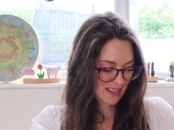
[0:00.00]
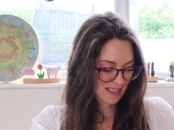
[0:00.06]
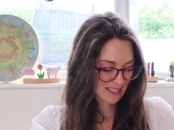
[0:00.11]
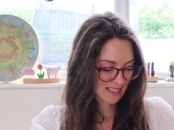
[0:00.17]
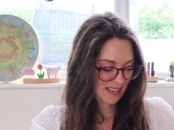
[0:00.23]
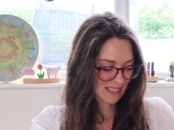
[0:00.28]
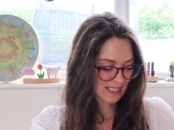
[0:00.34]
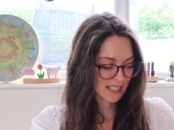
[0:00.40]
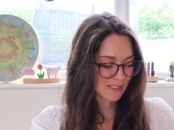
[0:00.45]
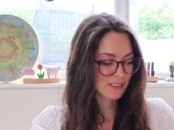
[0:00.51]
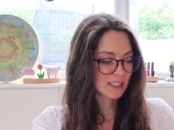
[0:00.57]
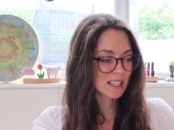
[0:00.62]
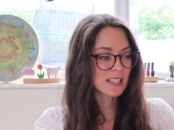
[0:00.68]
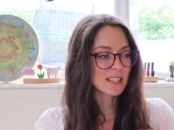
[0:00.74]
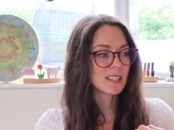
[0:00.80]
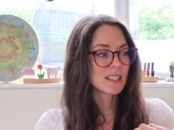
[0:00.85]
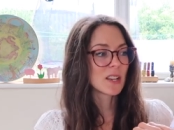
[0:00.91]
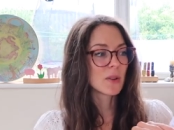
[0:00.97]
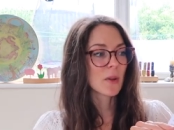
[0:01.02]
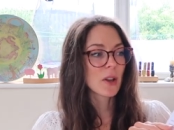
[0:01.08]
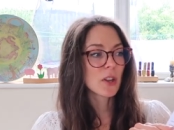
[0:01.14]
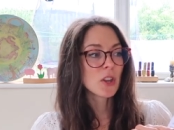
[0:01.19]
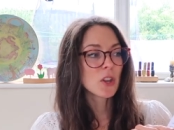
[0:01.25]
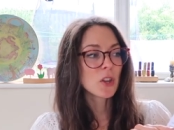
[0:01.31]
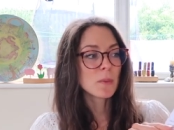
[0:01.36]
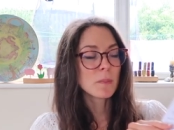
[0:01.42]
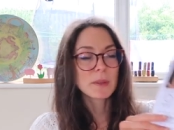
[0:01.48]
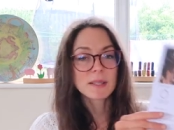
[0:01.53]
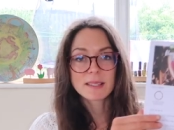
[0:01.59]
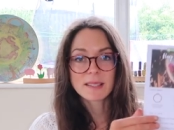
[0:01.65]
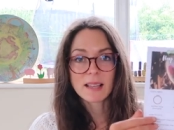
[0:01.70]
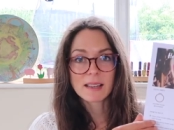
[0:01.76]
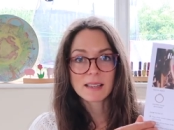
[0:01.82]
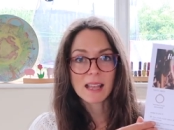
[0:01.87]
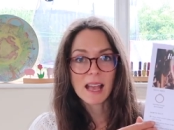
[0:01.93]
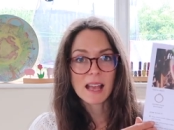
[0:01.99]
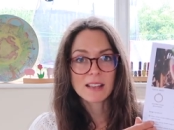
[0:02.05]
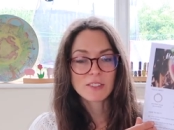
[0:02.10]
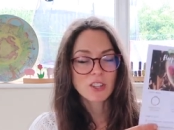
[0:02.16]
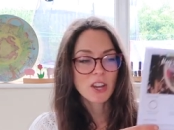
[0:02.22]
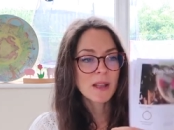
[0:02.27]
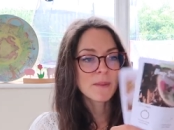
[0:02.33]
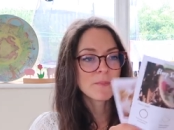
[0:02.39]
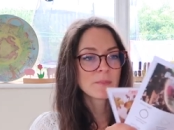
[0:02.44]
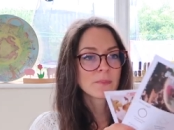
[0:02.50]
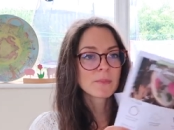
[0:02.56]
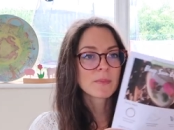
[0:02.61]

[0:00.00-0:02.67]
there's an activity to do a hoop sun catcher.